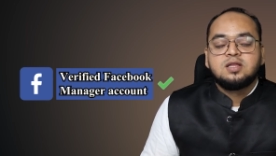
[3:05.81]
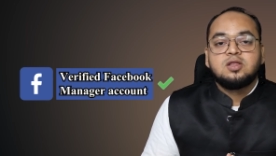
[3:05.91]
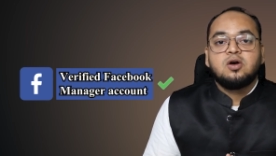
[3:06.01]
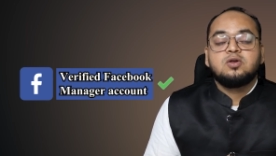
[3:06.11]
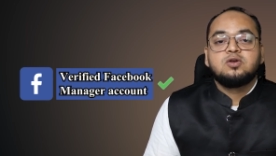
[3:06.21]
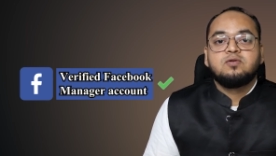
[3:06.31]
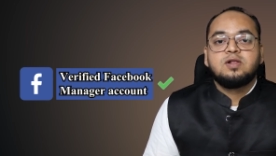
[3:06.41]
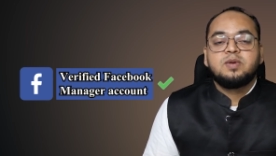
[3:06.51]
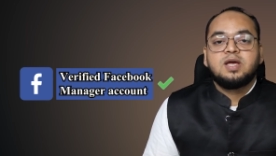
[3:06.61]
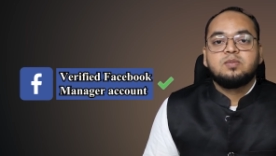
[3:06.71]
Now you
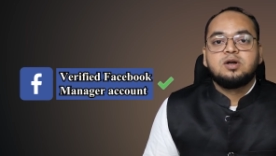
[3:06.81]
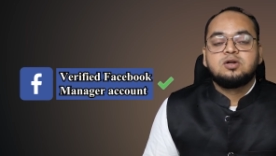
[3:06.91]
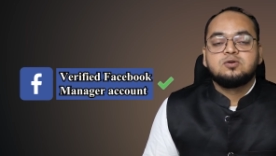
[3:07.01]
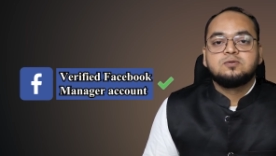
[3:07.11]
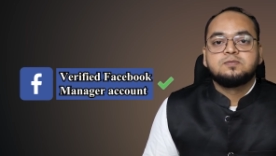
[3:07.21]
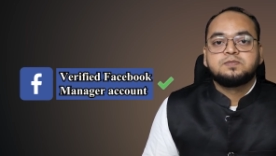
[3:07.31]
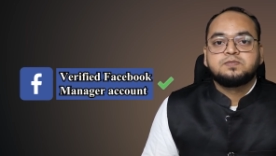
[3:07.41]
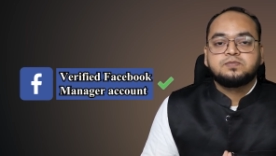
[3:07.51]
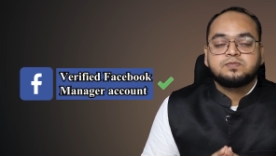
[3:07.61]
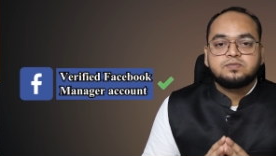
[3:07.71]
will be able to
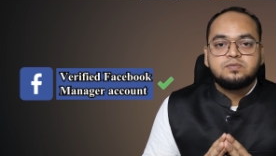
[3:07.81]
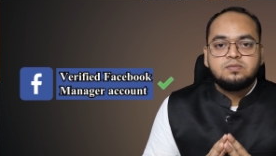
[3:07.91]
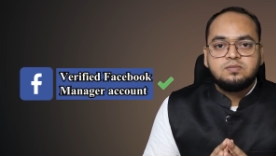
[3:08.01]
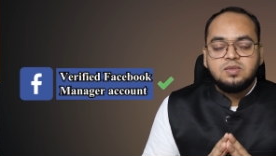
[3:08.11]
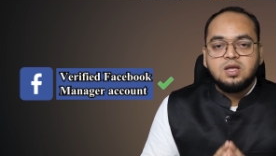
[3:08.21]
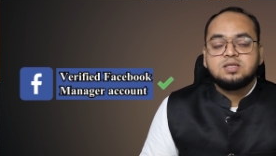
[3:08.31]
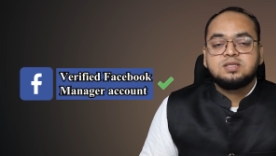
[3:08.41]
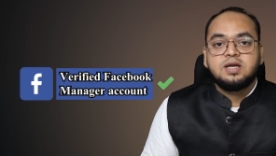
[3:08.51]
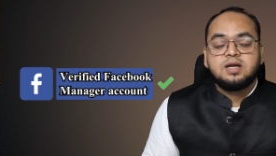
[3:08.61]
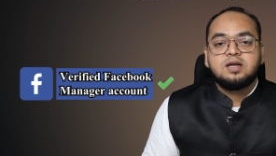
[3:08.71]

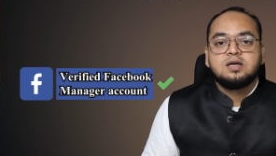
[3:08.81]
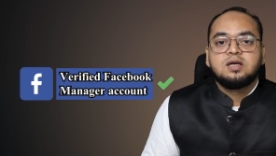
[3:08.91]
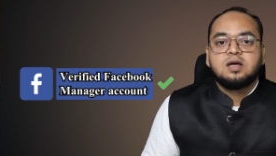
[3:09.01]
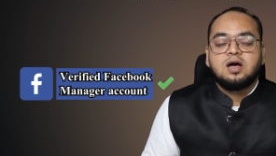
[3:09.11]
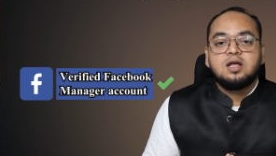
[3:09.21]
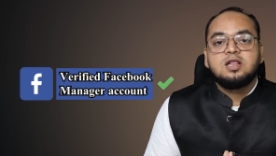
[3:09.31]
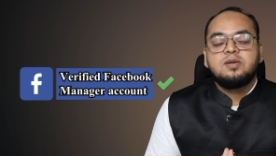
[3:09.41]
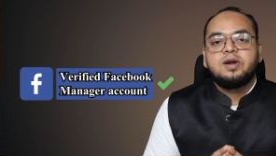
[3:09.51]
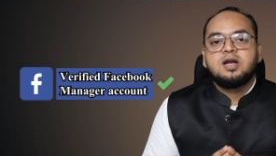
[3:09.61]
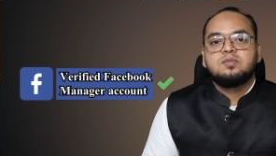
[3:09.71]
send
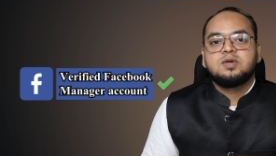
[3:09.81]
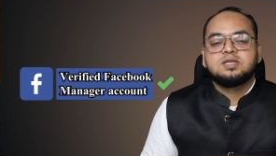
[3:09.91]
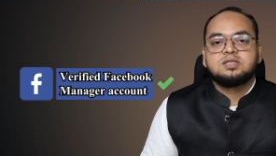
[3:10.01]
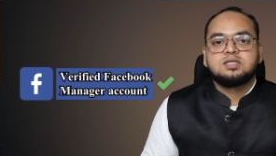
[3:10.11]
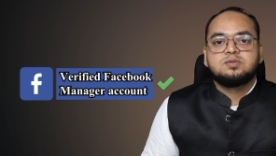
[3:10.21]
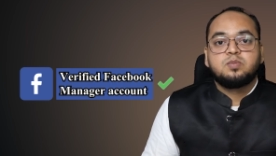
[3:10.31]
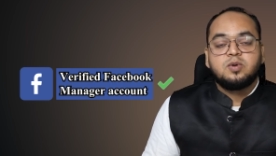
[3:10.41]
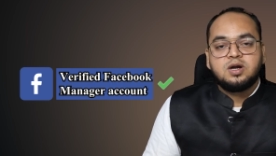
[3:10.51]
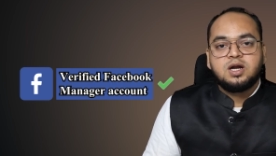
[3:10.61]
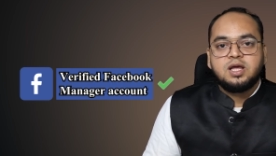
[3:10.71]
unlimited messages
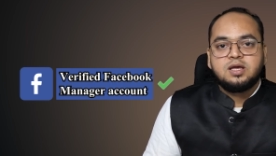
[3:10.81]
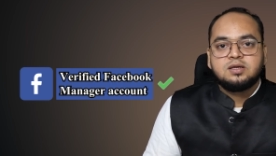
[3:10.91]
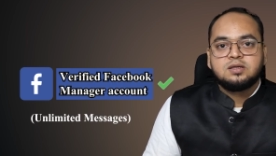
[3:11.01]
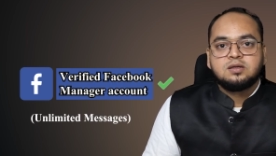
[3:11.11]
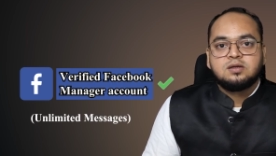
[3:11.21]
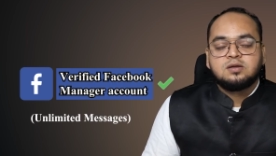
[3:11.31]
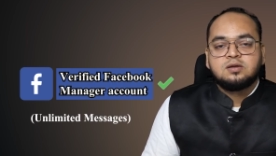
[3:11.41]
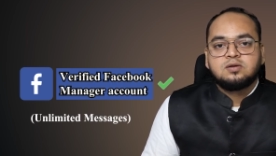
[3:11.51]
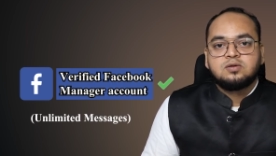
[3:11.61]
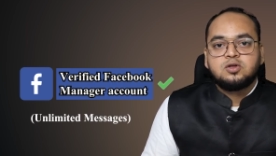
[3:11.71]
per day
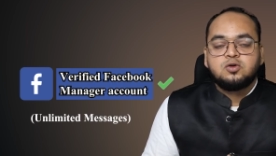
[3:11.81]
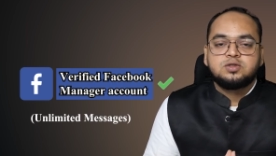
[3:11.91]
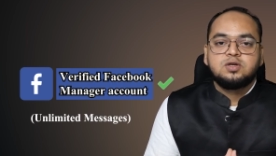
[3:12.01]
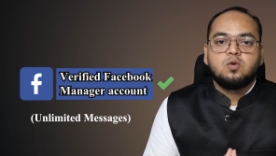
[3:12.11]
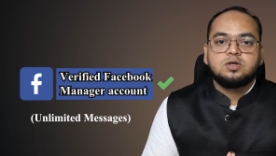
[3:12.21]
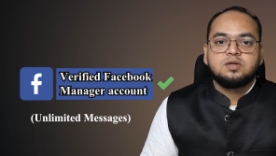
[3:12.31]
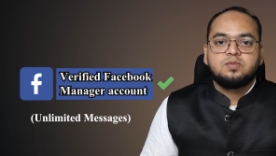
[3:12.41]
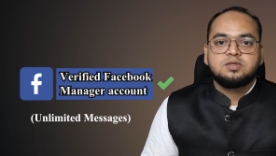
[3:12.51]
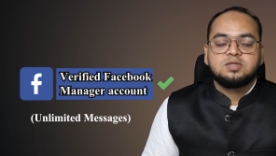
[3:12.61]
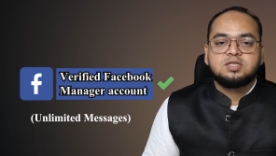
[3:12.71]
using
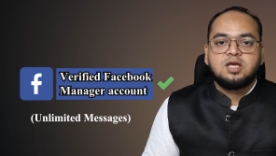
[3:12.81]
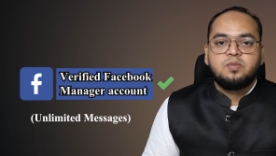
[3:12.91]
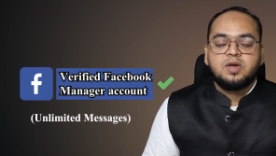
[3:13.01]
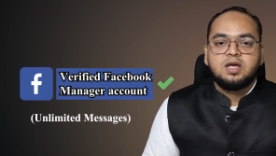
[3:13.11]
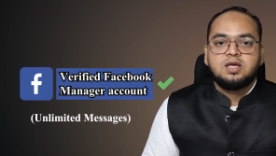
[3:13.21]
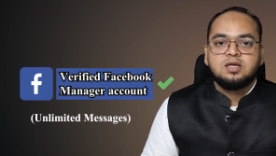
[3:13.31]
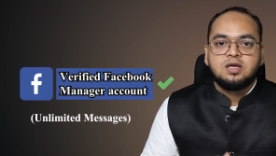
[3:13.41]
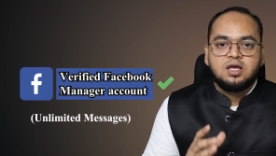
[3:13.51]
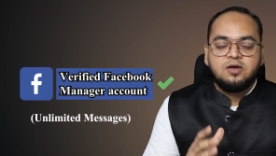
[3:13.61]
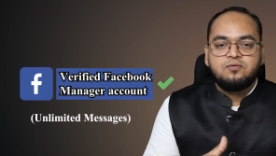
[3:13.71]
WhatsApp Business A P I
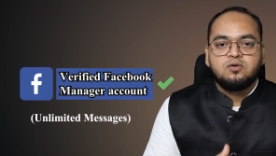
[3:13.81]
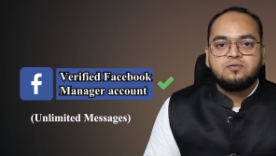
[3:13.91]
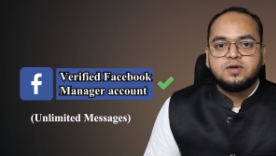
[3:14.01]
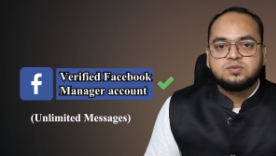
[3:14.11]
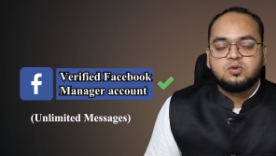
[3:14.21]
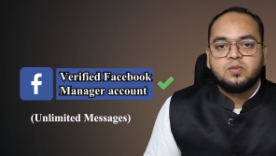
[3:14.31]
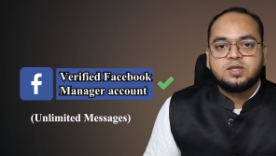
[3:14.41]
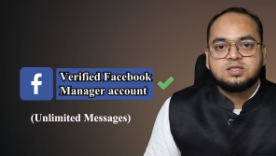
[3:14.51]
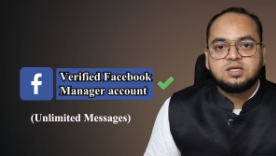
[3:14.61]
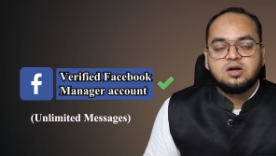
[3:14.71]
if your Facebook
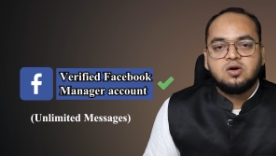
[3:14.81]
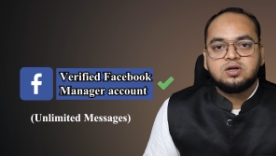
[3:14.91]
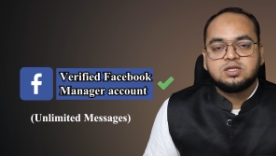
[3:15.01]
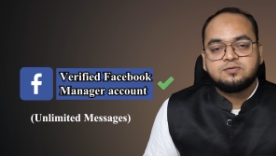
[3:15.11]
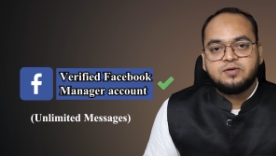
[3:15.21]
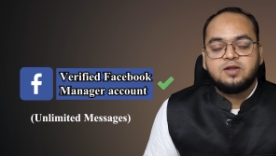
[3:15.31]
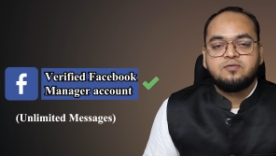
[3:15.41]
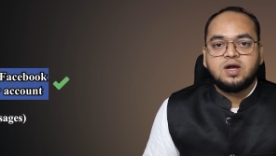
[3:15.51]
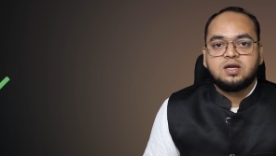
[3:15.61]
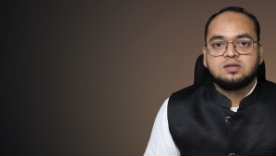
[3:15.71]
Manager account is
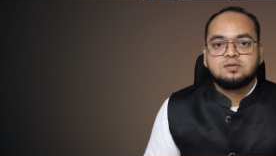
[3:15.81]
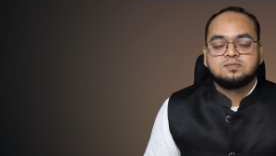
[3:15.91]
verified,